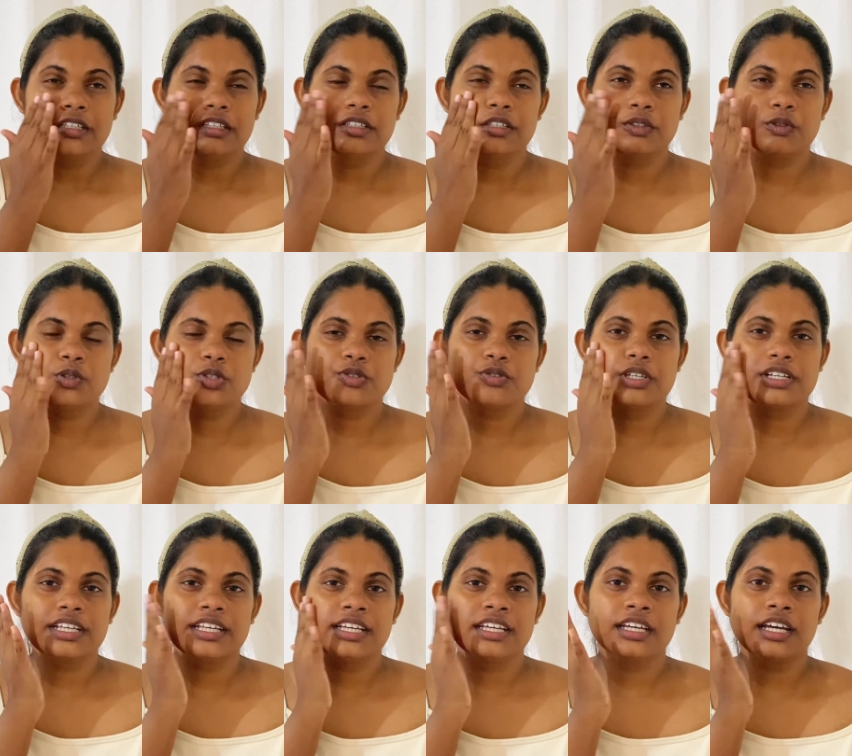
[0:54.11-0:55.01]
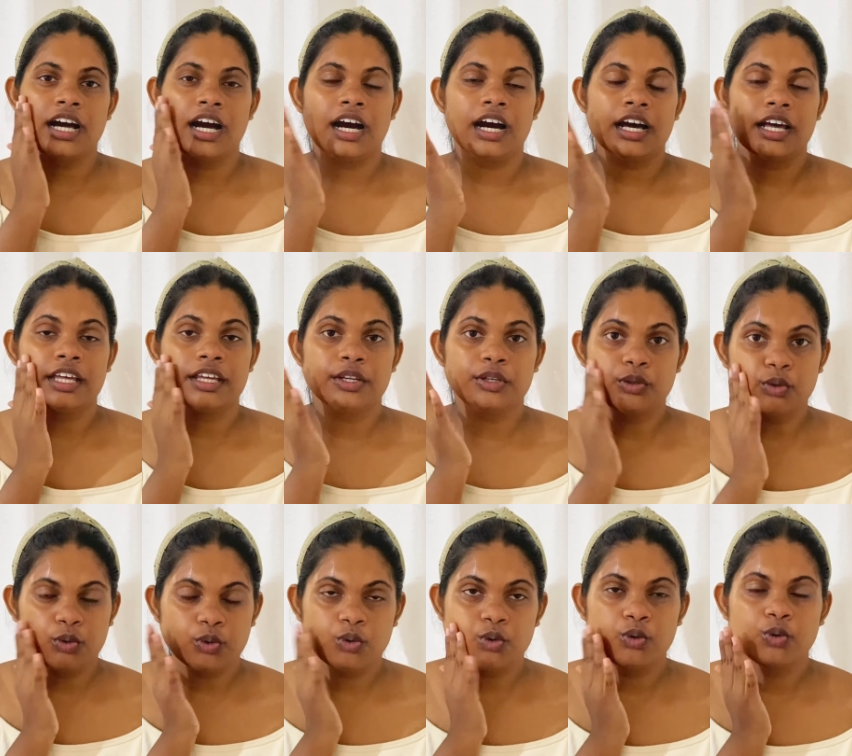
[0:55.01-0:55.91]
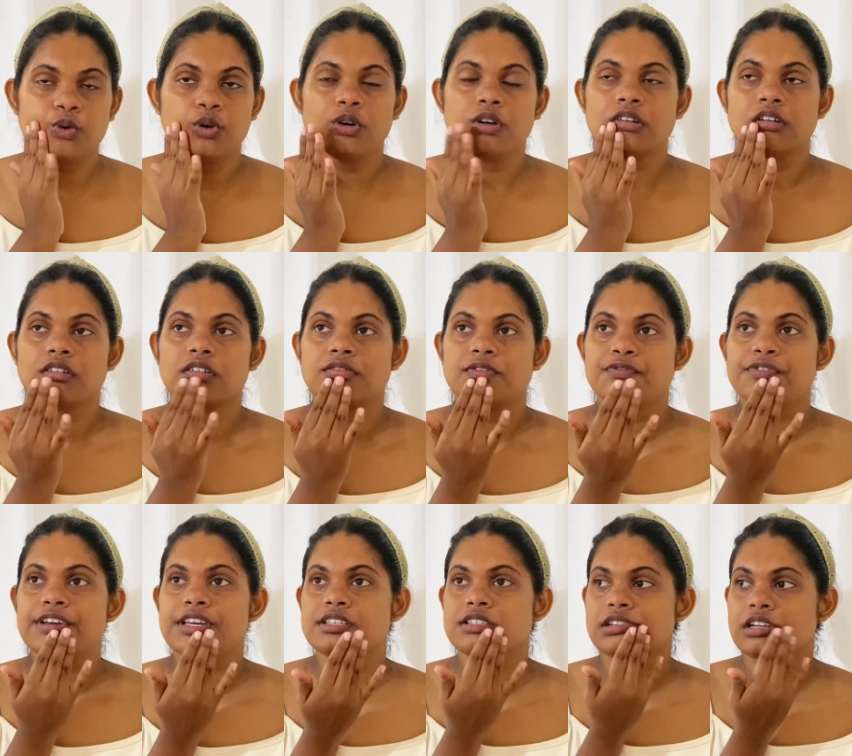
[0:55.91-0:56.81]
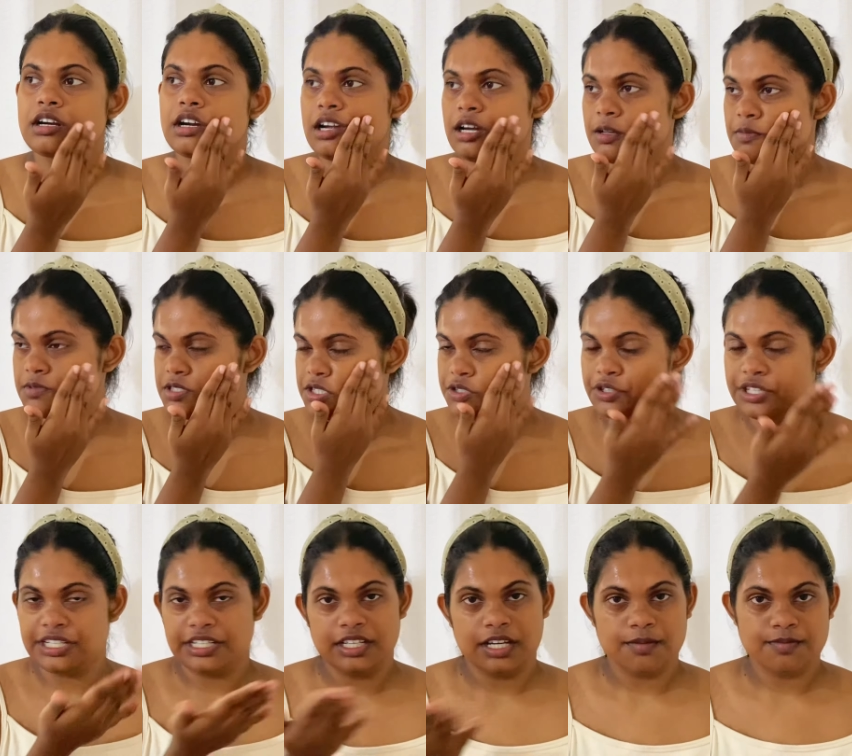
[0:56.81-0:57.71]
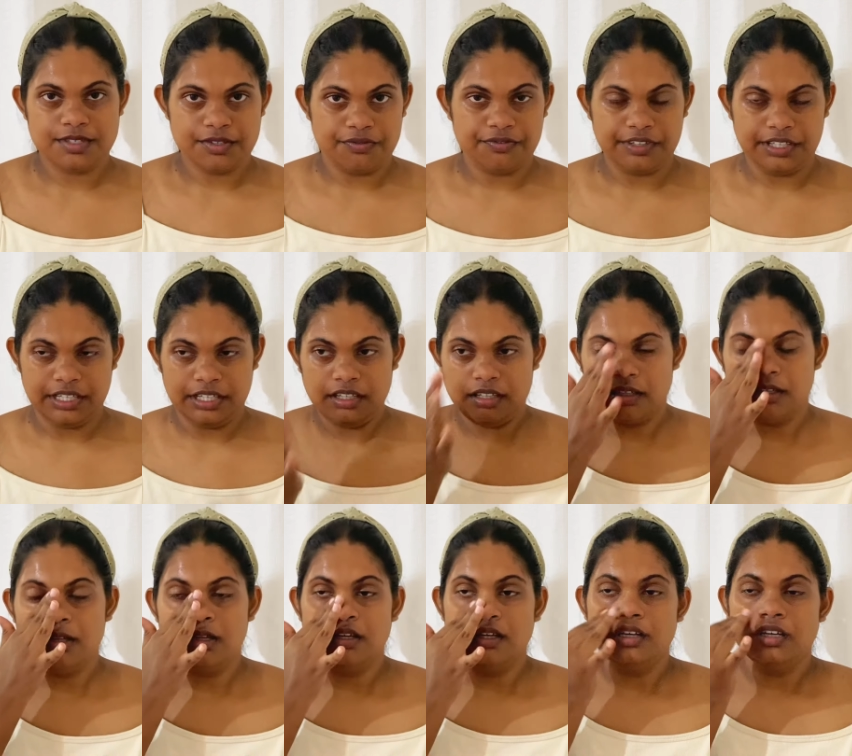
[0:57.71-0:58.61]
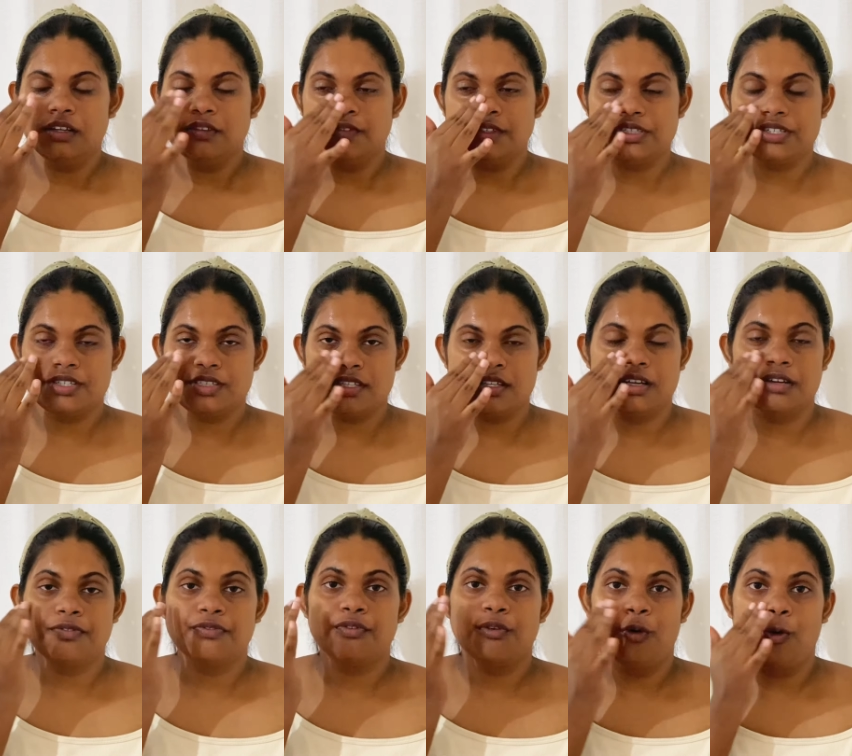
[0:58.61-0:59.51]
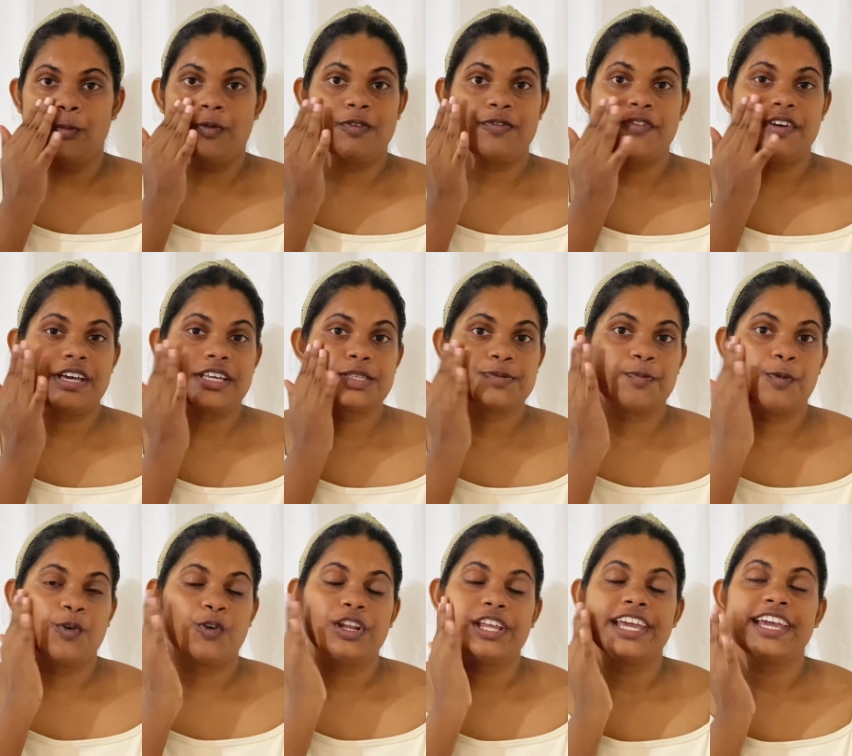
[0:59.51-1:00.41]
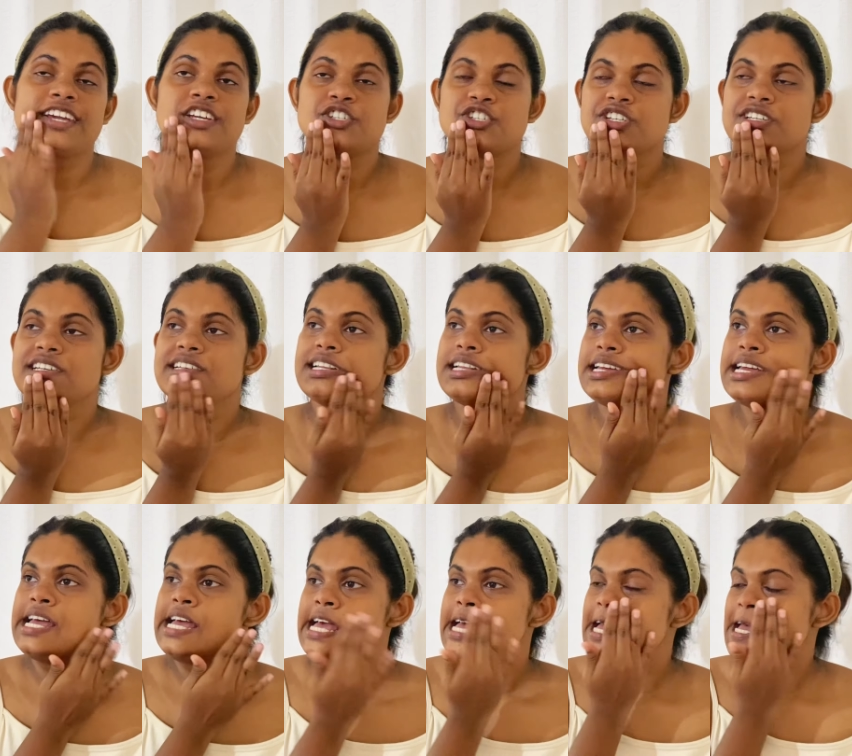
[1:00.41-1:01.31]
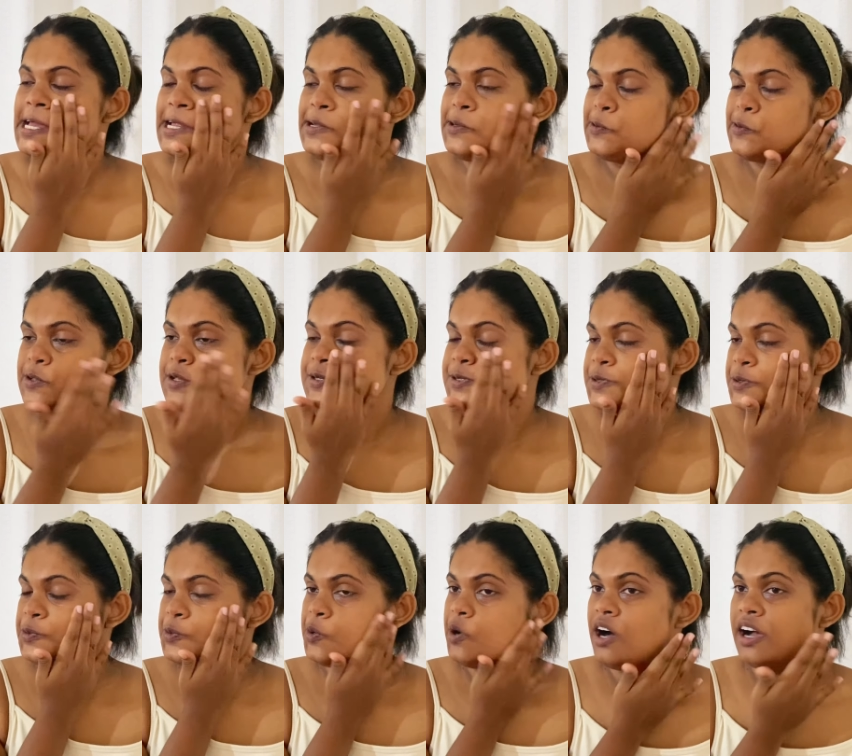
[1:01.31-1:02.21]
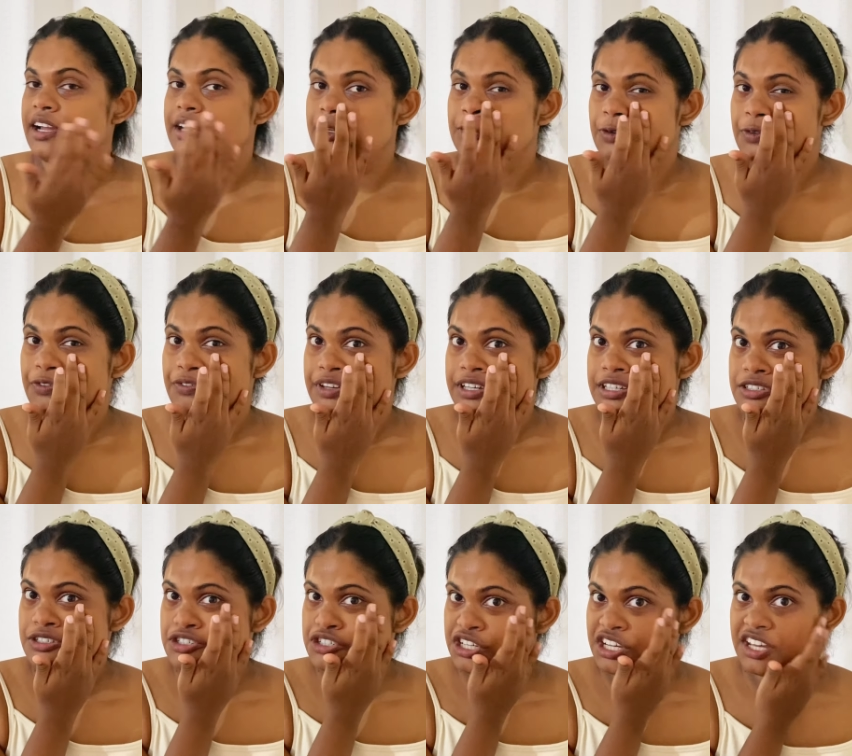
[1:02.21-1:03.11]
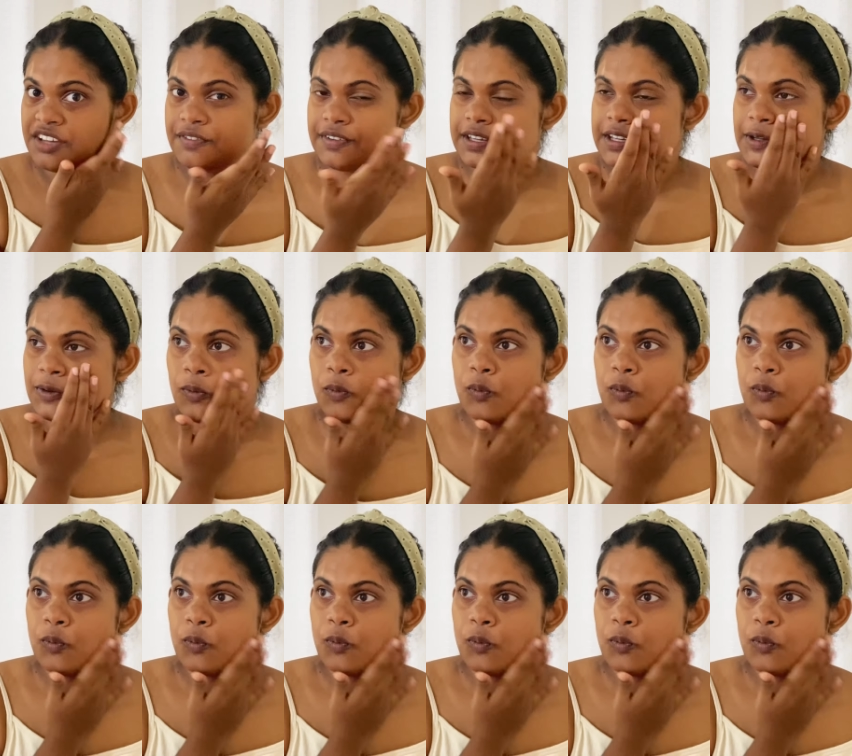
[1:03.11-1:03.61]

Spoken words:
usually I do face scrubs 3 times a week, which is a form of exfoliation. And also I do face shaving